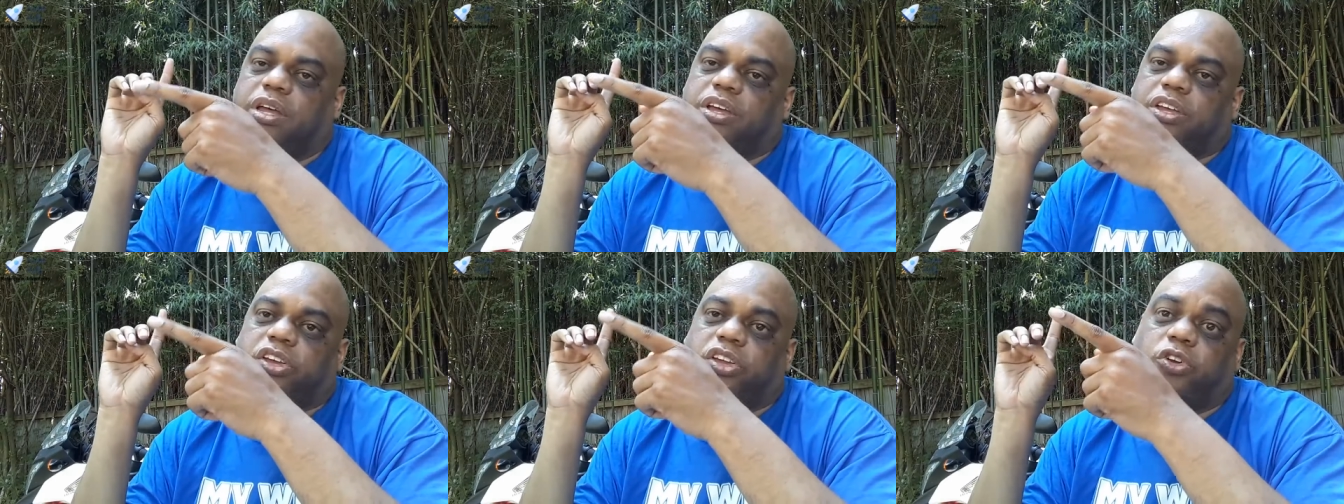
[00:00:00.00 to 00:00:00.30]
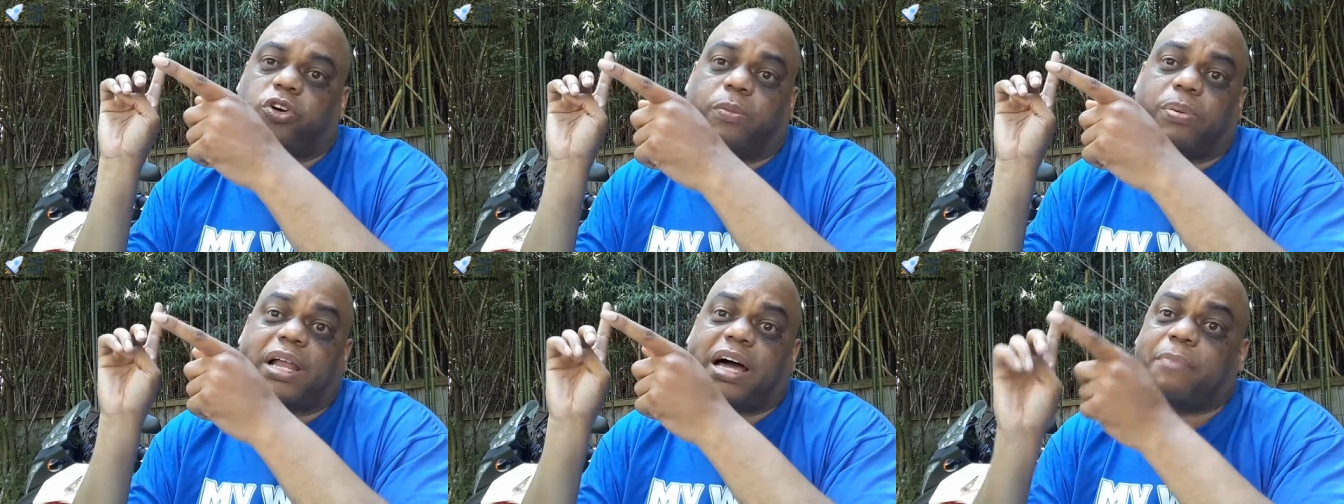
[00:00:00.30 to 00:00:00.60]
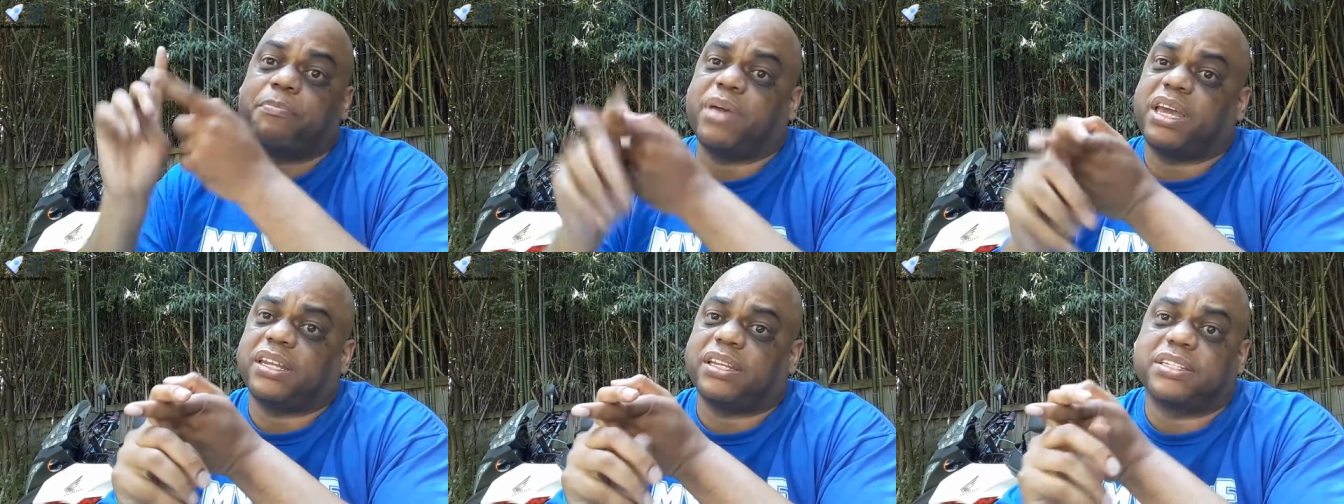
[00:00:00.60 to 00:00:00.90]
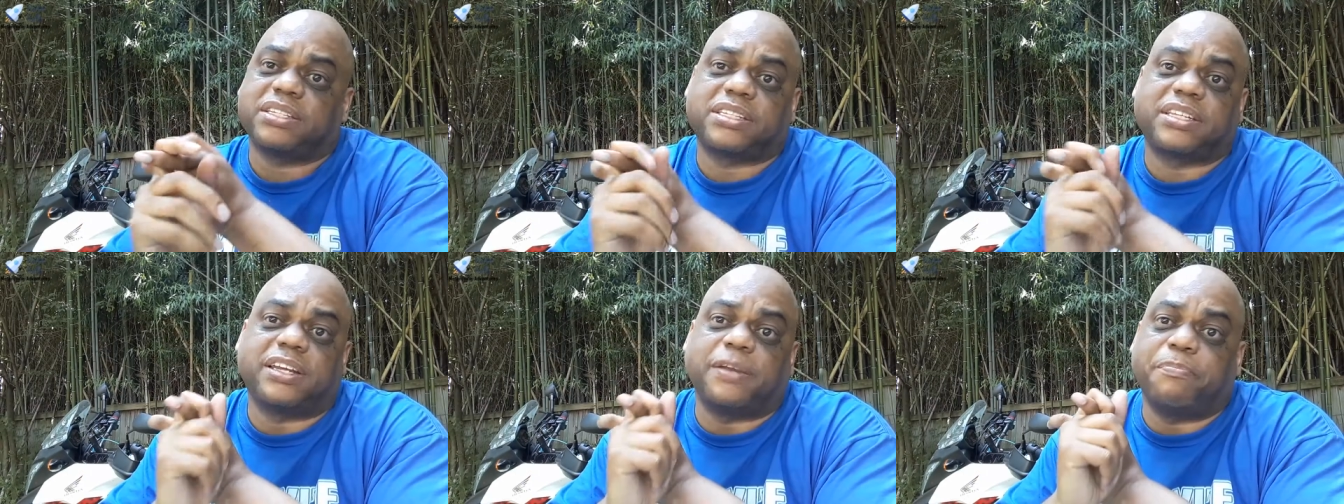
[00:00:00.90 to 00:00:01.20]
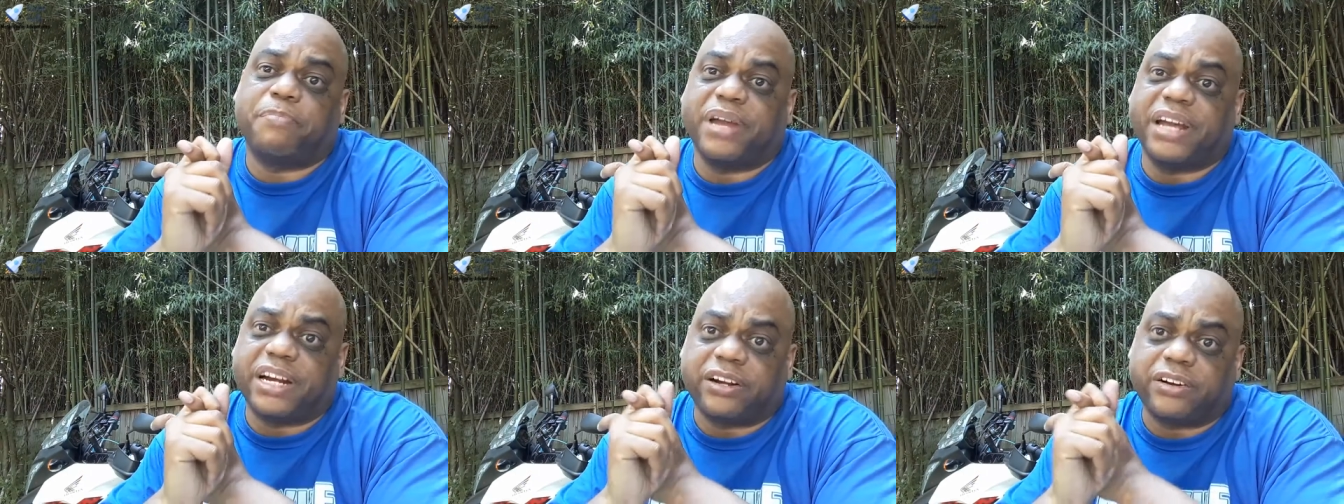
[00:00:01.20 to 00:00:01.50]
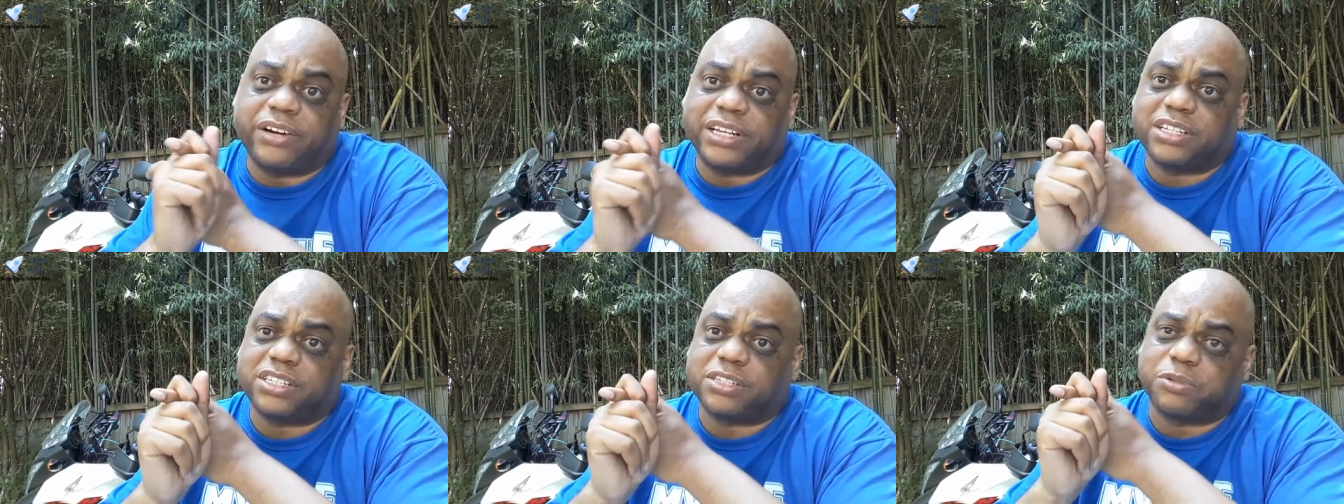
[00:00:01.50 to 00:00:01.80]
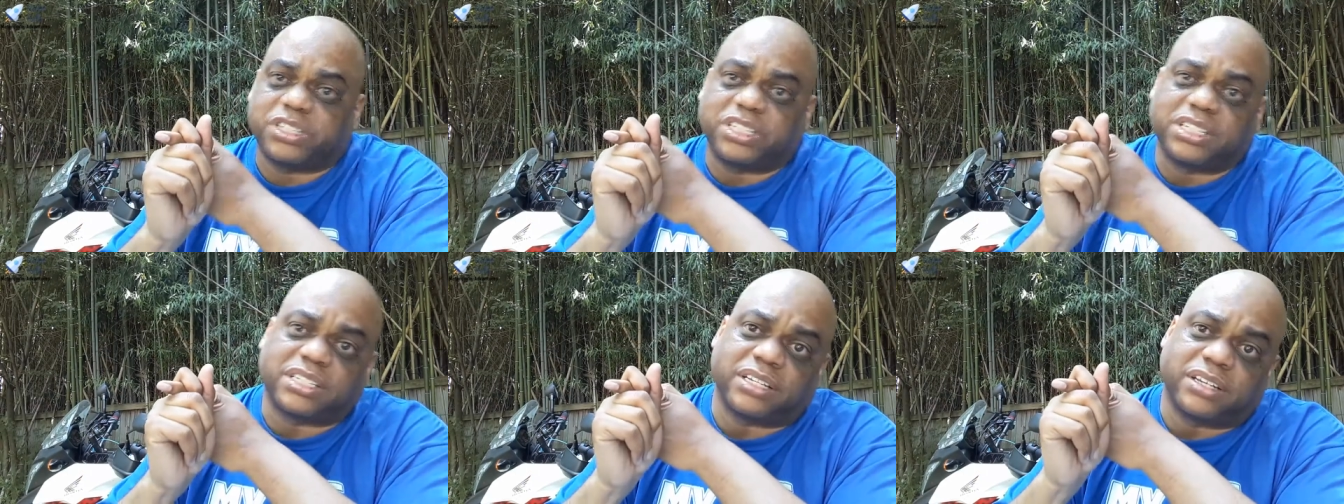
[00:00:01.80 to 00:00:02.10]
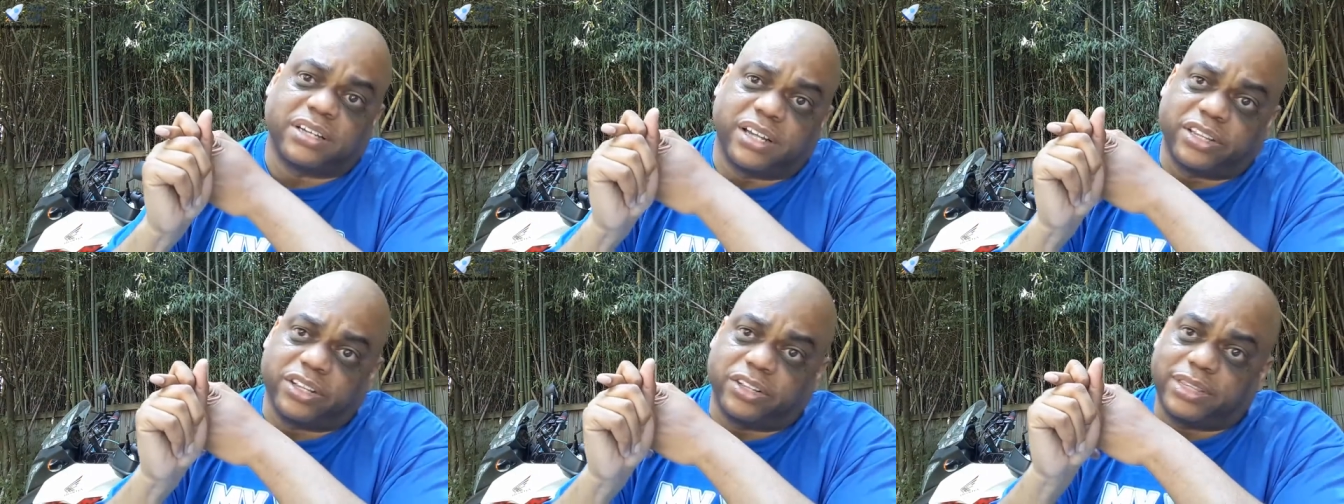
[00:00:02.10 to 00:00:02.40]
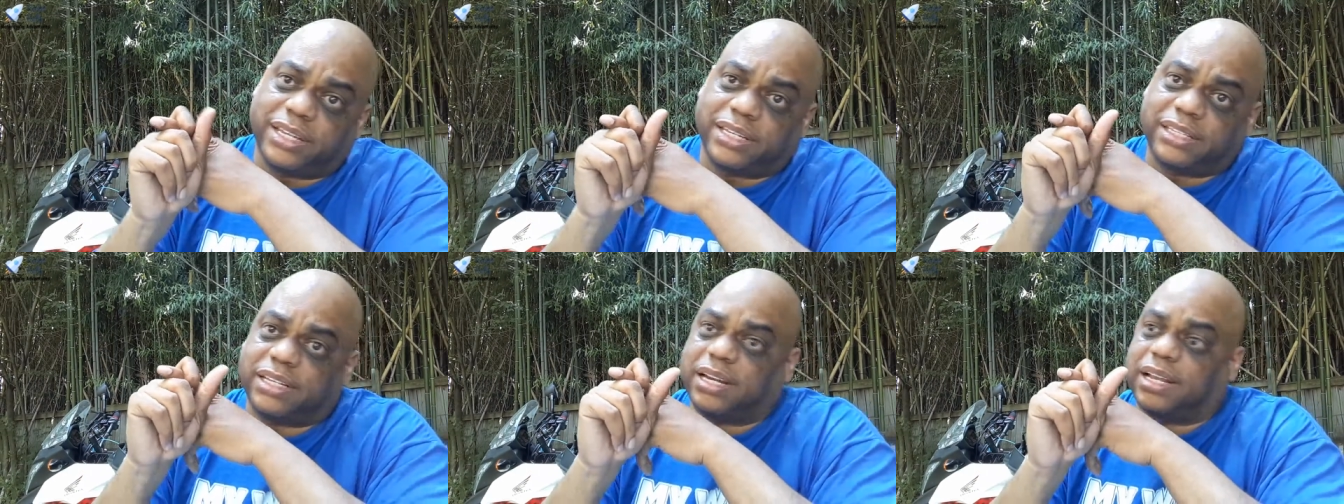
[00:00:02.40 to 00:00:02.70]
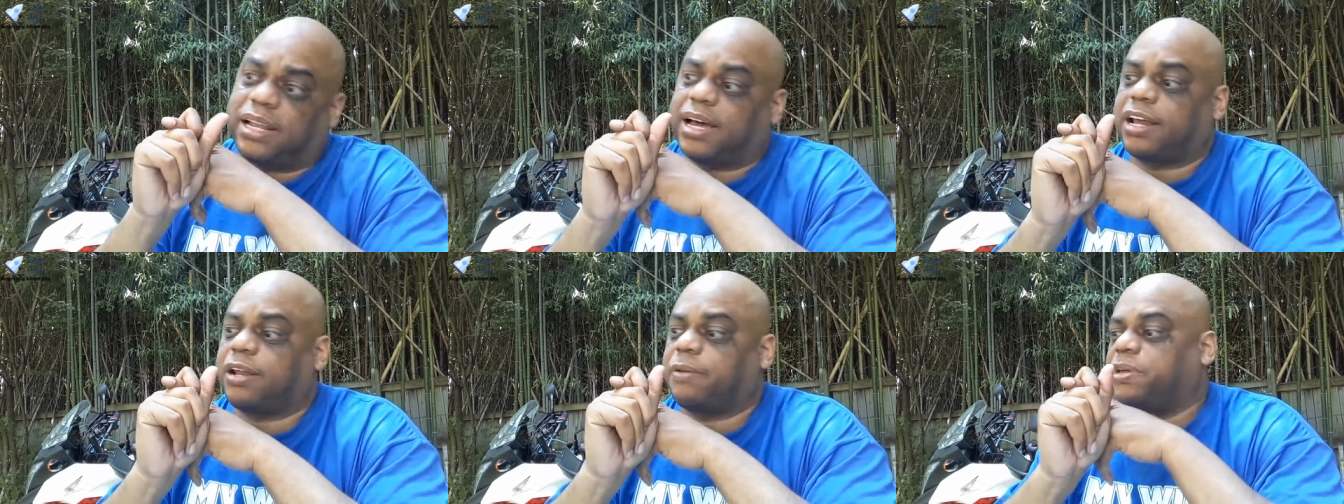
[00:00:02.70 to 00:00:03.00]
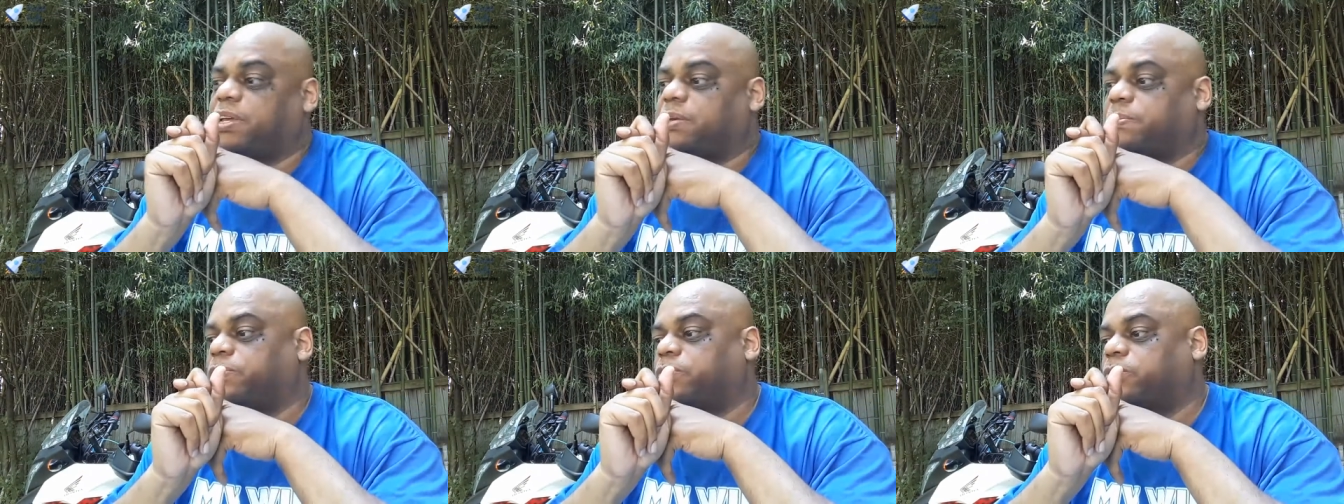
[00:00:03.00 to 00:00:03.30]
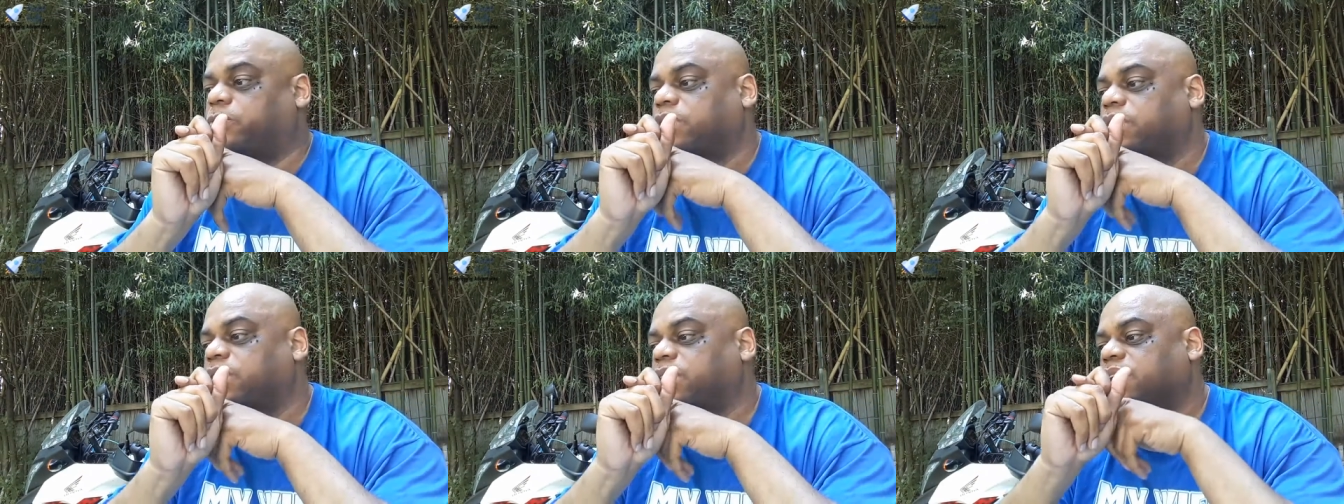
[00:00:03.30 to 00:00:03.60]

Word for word: you know, apply maintenance to the bearings, which is another thing that a lot of people,